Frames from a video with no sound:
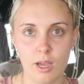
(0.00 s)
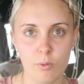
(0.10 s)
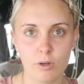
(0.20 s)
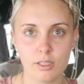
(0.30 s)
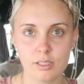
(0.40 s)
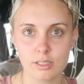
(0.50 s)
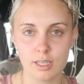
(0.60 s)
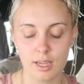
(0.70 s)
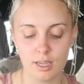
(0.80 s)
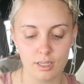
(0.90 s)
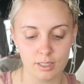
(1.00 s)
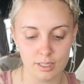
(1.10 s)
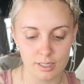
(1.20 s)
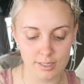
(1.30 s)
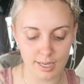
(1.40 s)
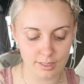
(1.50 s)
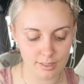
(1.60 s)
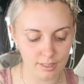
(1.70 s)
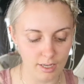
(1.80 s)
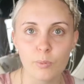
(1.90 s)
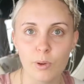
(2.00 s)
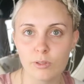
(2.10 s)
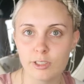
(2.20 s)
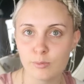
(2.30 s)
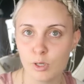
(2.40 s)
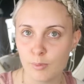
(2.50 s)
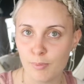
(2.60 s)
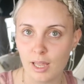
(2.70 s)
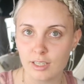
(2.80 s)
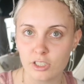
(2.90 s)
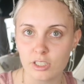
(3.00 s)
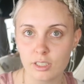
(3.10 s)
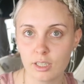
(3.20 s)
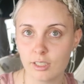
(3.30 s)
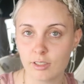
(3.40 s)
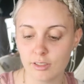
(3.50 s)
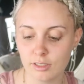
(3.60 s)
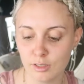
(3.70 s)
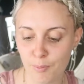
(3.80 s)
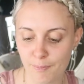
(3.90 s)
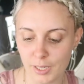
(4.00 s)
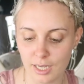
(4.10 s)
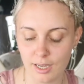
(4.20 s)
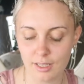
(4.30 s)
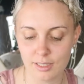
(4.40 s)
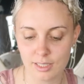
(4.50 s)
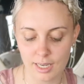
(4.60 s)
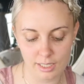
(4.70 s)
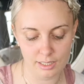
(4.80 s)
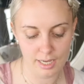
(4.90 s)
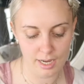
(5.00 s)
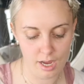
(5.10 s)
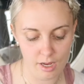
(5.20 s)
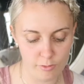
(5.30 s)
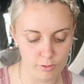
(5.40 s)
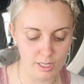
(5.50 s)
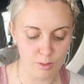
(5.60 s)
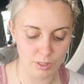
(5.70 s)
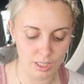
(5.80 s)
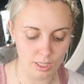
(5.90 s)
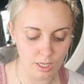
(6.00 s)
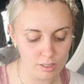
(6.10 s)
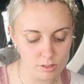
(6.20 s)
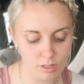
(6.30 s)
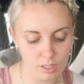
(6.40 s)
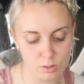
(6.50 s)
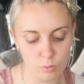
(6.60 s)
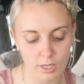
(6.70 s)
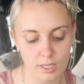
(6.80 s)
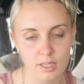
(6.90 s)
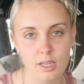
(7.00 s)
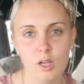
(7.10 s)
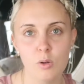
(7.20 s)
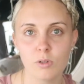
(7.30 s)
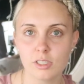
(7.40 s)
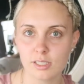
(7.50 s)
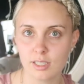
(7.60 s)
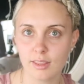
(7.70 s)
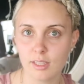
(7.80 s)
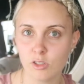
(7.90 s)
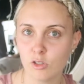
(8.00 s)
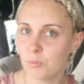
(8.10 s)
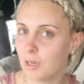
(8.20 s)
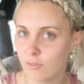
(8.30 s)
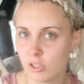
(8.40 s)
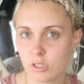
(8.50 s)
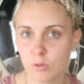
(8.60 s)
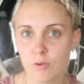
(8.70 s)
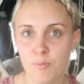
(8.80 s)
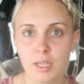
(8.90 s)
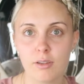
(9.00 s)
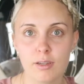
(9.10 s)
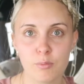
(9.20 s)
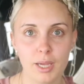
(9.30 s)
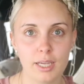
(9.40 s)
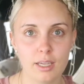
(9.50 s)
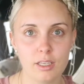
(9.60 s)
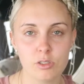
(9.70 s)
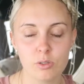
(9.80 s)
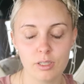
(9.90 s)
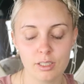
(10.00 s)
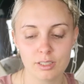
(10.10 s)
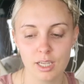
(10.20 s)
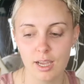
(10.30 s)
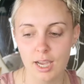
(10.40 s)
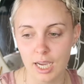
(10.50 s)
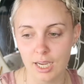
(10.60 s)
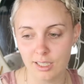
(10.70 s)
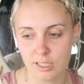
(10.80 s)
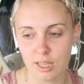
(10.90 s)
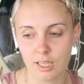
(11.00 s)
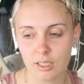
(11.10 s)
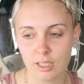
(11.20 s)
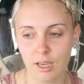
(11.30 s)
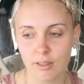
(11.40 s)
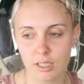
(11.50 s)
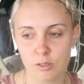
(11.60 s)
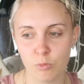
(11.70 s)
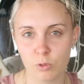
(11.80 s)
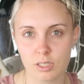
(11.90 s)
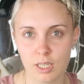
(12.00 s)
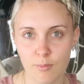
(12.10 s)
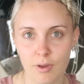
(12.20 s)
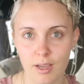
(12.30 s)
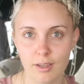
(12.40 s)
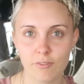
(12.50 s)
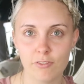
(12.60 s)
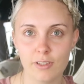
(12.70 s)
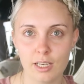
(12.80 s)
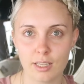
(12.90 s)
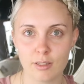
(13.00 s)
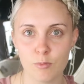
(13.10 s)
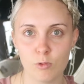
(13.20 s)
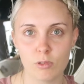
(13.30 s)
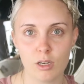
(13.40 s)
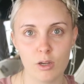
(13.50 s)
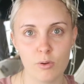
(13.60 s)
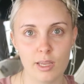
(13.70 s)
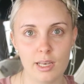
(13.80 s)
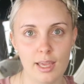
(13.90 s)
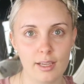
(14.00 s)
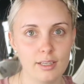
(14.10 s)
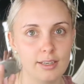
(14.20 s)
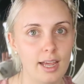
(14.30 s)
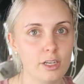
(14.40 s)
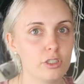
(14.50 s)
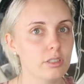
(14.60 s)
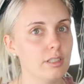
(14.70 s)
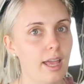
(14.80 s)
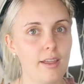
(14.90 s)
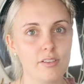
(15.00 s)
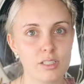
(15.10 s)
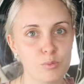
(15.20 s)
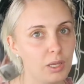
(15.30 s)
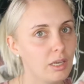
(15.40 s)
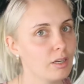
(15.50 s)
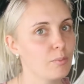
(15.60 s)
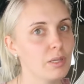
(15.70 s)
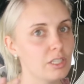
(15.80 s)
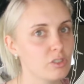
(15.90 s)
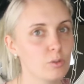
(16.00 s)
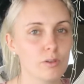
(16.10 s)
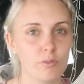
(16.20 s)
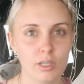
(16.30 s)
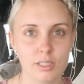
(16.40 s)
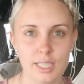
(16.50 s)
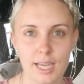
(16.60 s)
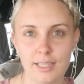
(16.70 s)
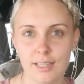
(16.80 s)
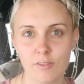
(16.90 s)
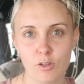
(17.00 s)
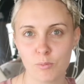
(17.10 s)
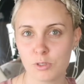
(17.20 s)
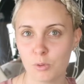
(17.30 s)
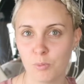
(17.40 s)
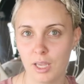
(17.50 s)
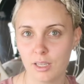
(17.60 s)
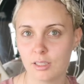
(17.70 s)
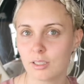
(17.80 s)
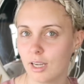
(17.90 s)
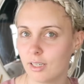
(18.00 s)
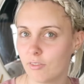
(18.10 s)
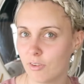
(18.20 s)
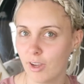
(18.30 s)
where I want to stay set. We all know I'm not a blush kind of girl, but lately I have really been into this one, which is nothing new, but I've just sort of been going back into it. I think now that it's more summer, I'm feeling the more glowy, like natural. I've just been on the beach, sort of got a tan even though I'm so pale, kind of a